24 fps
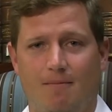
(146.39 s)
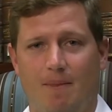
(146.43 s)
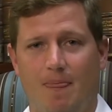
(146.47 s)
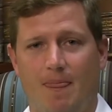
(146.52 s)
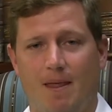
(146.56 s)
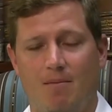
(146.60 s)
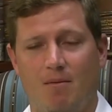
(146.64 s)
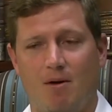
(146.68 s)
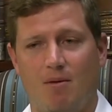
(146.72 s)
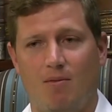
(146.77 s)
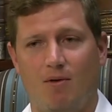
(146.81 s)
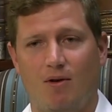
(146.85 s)

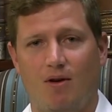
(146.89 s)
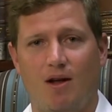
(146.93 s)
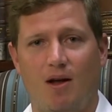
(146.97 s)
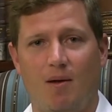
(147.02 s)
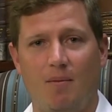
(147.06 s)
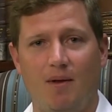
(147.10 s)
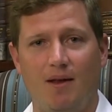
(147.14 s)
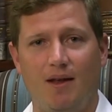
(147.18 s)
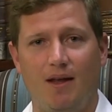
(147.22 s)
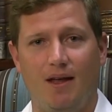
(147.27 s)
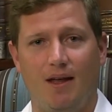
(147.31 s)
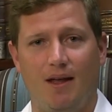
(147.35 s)
I remember
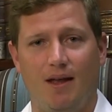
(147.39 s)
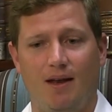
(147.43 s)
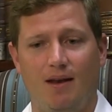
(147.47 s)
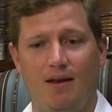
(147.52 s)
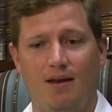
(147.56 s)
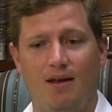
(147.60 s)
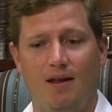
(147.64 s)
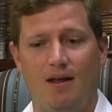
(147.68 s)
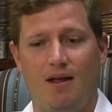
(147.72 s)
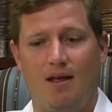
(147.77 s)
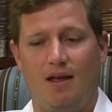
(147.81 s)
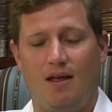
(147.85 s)
coming in,
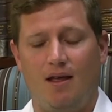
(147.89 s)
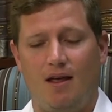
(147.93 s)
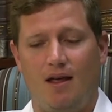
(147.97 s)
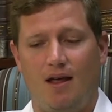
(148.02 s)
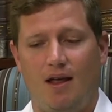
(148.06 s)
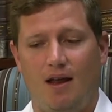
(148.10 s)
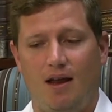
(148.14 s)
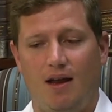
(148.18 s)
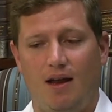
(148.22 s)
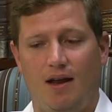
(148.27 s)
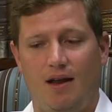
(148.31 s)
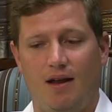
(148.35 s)

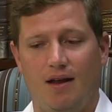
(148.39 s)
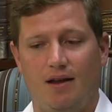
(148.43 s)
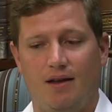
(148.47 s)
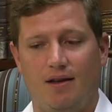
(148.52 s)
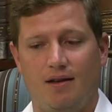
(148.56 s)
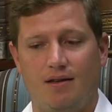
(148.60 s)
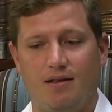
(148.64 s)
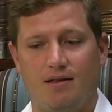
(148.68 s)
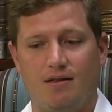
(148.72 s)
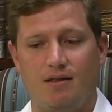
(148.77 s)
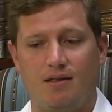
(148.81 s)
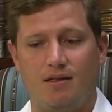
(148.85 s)

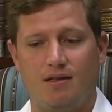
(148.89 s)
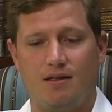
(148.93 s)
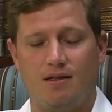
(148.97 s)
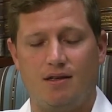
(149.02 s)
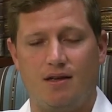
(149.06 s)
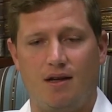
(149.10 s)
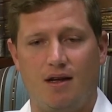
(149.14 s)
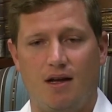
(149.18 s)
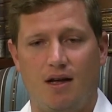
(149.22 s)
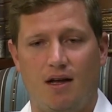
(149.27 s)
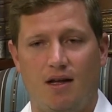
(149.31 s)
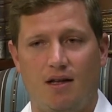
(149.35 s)
and
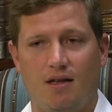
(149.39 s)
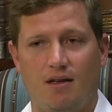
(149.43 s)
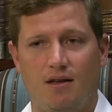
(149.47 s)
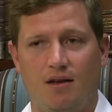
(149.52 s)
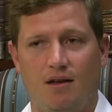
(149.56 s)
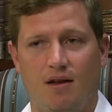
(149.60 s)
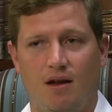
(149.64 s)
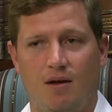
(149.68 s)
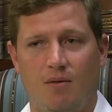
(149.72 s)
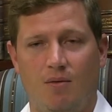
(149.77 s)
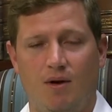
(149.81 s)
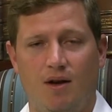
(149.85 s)

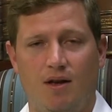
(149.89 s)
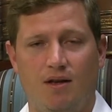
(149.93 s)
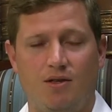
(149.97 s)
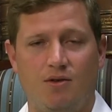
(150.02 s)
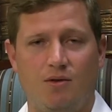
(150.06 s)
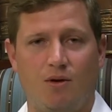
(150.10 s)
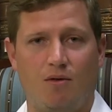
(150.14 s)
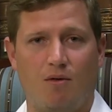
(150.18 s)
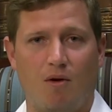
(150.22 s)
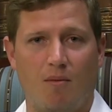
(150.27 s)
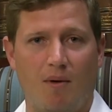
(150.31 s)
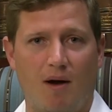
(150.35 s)
I went
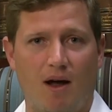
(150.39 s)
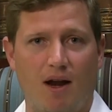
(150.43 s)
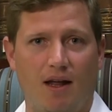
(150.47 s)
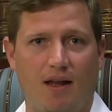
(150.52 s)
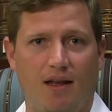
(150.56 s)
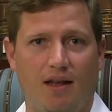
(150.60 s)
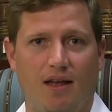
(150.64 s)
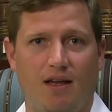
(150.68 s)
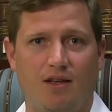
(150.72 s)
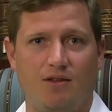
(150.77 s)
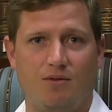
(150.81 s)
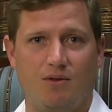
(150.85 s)
into a robotic
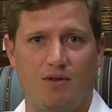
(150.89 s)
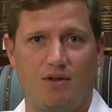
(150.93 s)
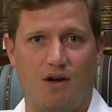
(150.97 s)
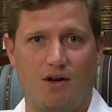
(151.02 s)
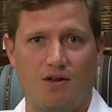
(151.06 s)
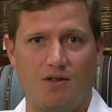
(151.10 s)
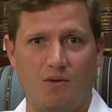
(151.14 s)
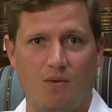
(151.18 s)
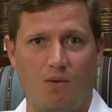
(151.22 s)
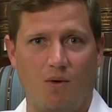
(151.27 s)
case with Dr.